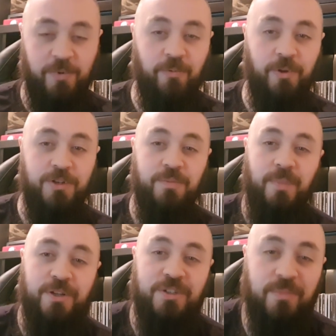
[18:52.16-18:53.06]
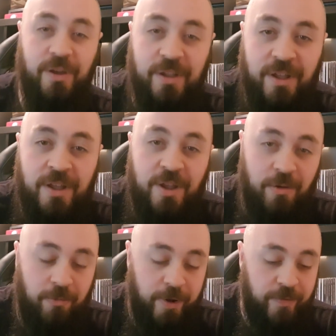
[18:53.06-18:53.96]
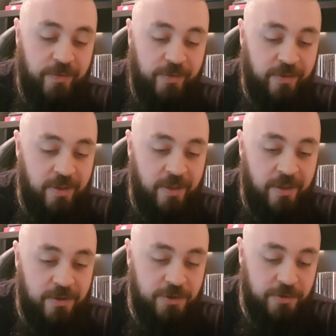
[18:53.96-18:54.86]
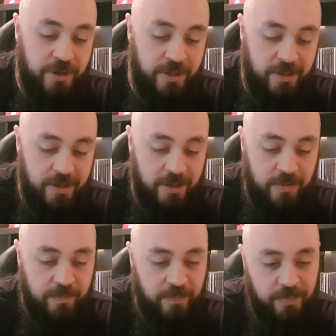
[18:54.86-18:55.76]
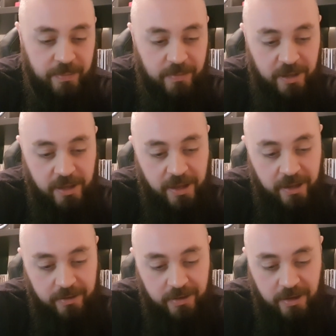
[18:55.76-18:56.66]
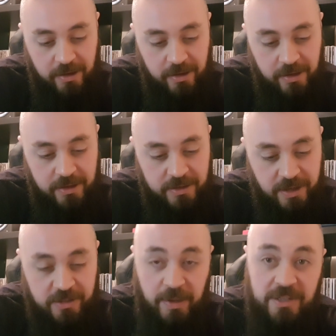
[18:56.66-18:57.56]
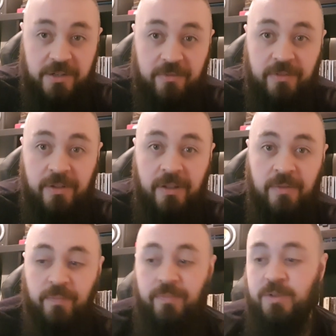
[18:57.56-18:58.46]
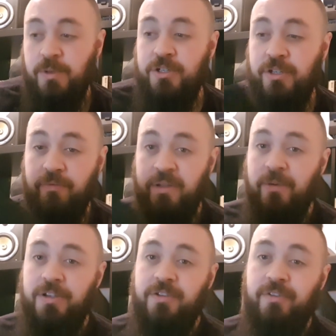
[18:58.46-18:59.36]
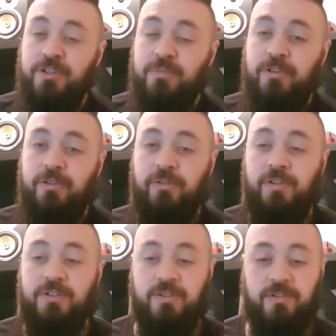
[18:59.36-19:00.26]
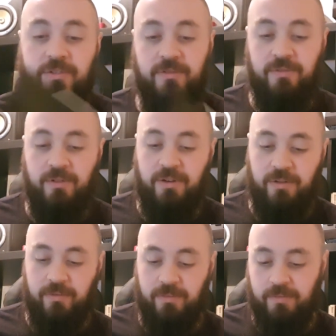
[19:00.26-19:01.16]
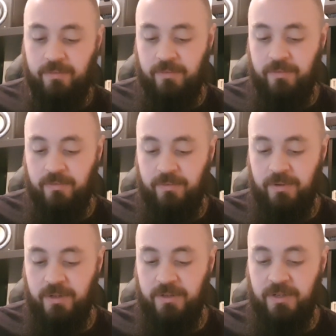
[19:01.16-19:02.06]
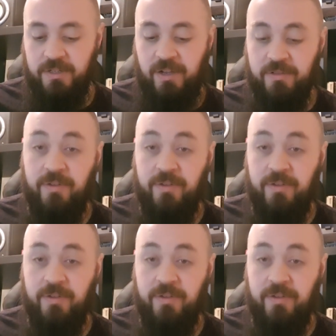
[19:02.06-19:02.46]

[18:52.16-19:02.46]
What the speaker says: much to my wife's joy. But yeah, it sounds massive, especially the remastered version. I mean, this is, you know, it does sound